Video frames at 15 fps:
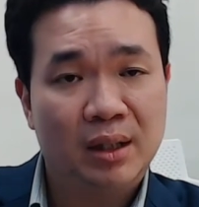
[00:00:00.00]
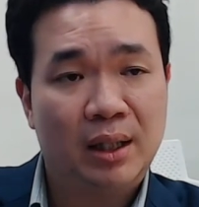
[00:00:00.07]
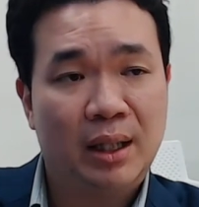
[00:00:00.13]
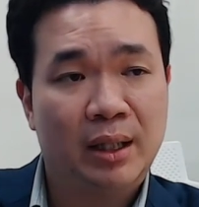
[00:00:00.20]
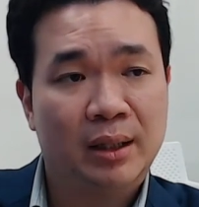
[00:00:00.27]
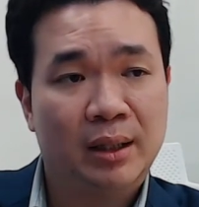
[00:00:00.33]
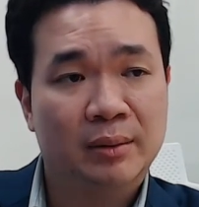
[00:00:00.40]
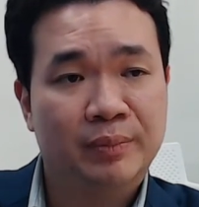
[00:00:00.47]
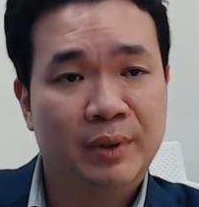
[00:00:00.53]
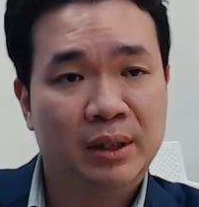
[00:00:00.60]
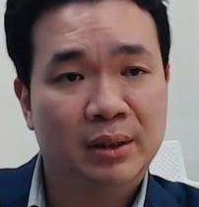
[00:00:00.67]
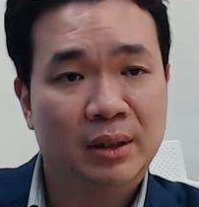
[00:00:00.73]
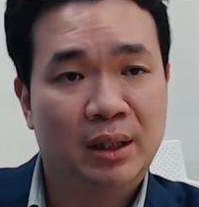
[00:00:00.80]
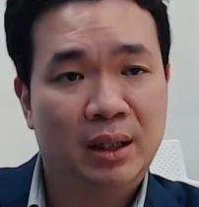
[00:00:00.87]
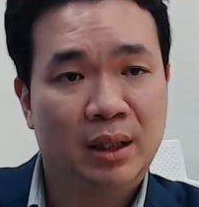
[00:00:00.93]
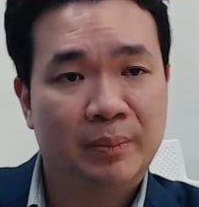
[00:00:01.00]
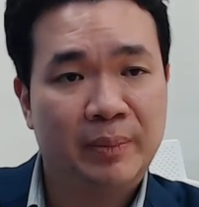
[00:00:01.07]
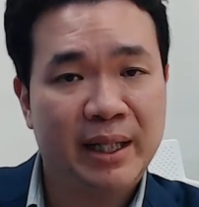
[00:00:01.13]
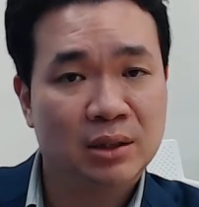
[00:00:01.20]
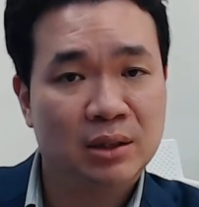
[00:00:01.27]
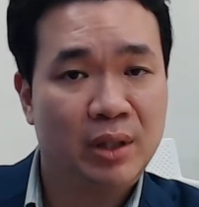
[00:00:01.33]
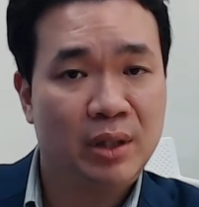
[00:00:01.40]
And but uh,
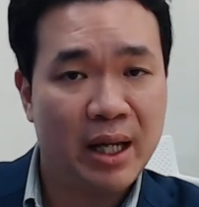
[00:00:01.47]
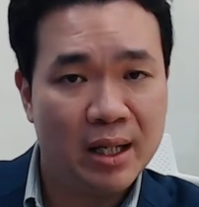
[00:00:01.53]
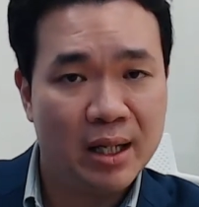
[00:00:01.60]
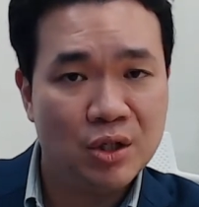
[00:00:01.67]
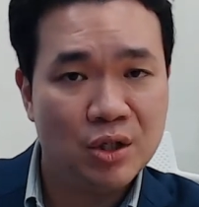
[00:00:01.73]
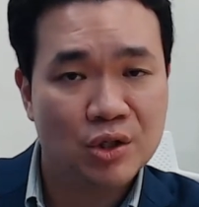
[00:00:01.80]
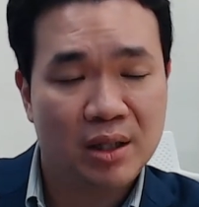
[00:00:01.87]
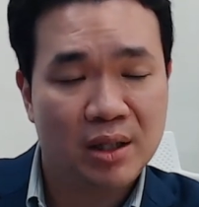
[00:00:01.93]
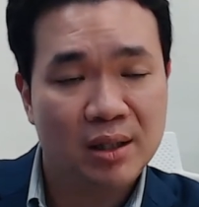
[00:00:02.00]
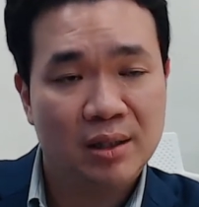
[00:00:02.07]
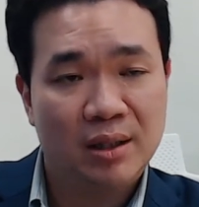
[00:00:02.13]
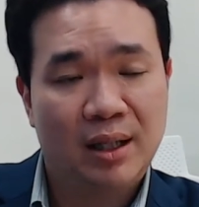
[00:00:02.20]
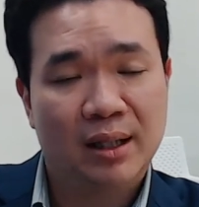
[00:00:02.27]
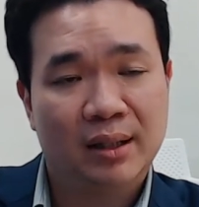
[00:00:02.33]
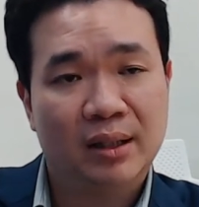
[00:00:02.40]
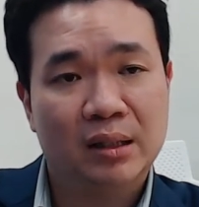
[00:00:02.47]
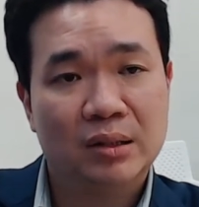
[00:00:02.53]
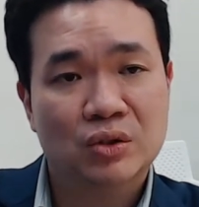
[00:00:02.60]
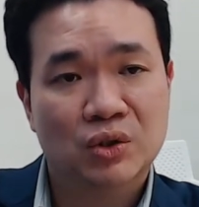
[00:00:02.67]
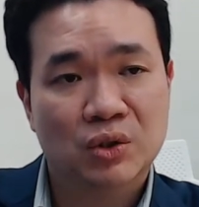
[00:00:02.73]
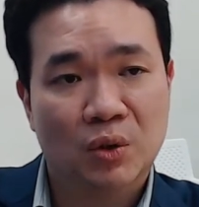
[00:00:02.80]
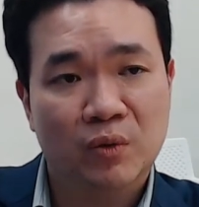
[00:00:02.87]
back to Asia, I
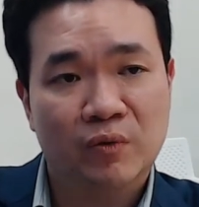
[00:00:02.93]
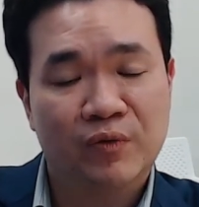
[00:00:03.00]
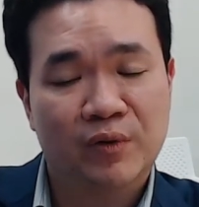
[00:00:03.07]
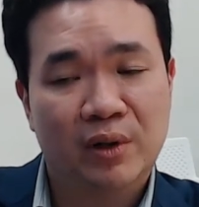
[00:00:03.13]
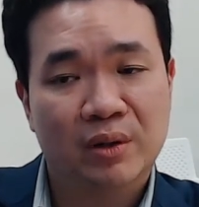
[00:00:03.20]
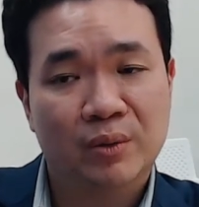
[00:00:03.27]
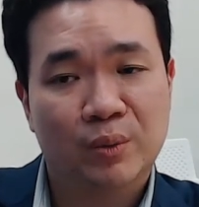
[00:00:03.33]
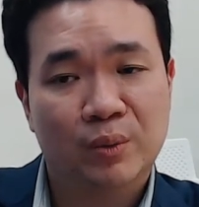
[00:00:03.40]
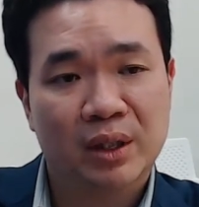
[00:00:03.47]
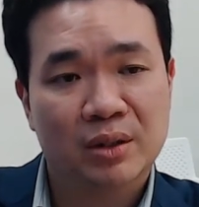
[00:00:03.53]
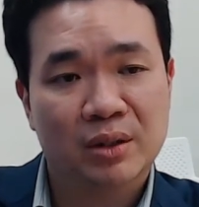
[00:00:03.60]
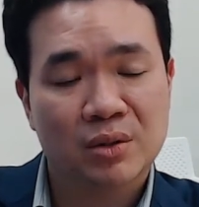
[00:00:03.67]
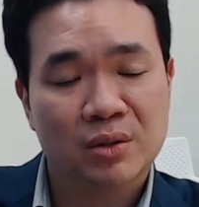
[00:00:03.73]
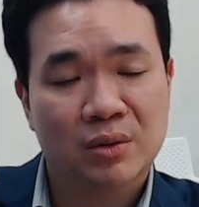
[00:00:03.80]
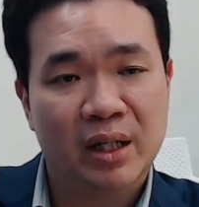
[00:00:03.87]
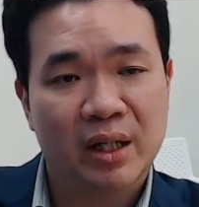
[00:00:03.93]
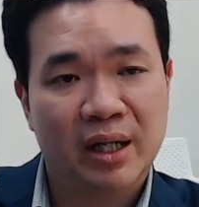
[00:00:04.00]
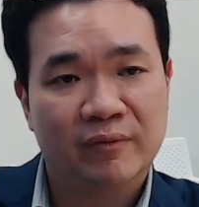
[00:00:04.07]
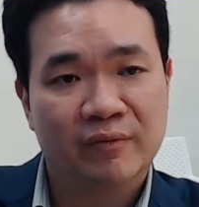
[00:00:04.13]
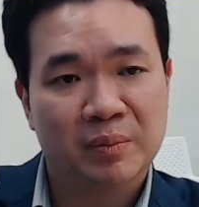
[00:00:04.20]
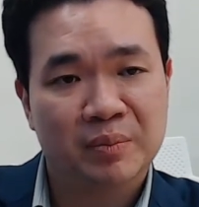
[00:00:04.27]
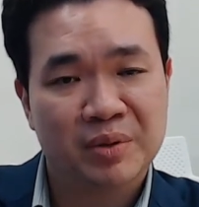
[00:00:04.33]
think so far we don't
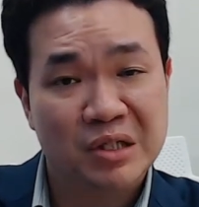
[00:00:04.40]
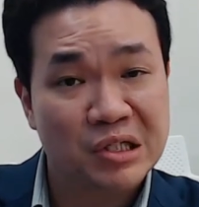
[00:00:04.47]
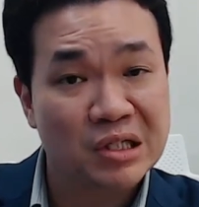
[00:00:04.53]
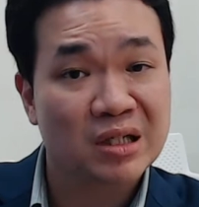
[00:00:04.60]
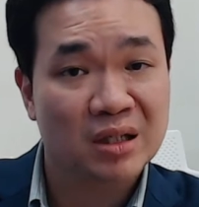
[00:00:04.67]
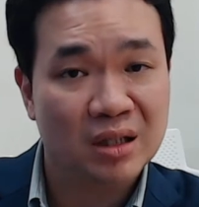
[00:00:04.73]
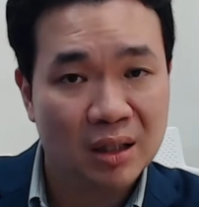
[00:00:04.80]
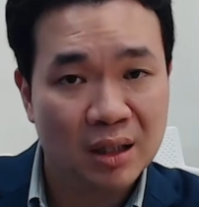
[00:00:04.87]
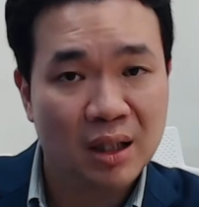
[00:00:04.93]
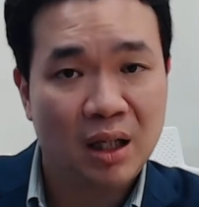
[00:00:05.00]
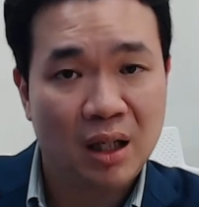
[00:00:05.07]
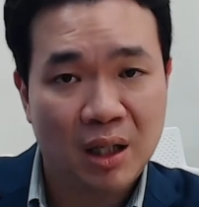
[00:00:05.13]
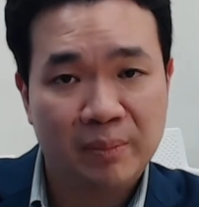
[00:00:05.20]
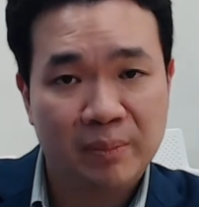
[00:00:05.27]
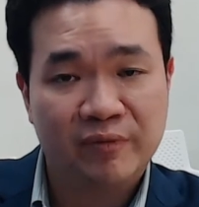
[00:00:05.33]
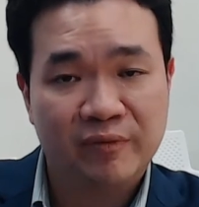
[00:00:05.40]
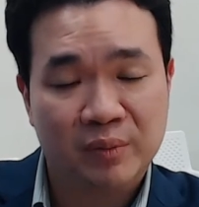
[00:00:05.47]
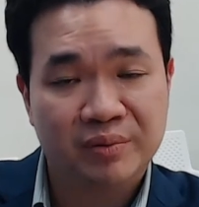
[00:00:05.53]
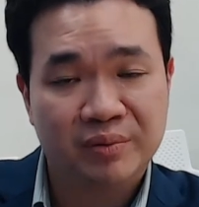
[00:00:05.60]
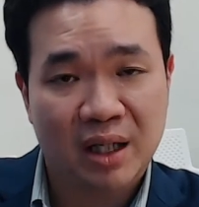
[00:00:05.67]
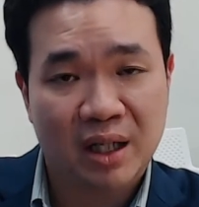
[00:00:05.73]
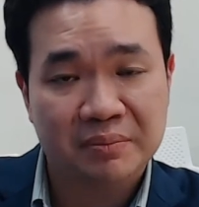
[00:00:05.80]
have a particular hub for
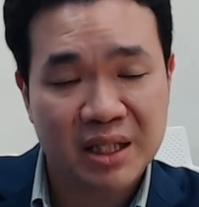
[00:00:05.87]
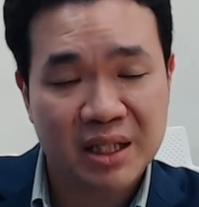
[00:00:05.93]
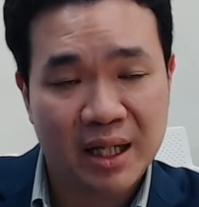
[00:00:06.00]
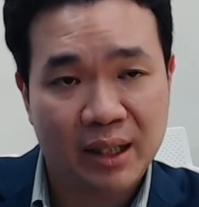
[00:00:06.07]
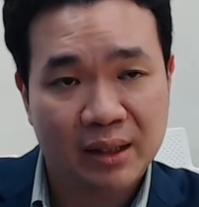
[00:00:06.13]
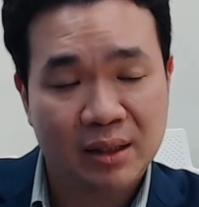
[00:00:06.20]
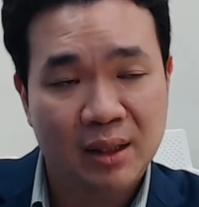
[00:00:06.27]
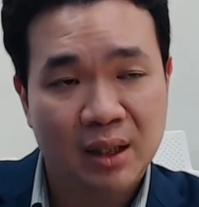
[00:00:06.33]
prop tech.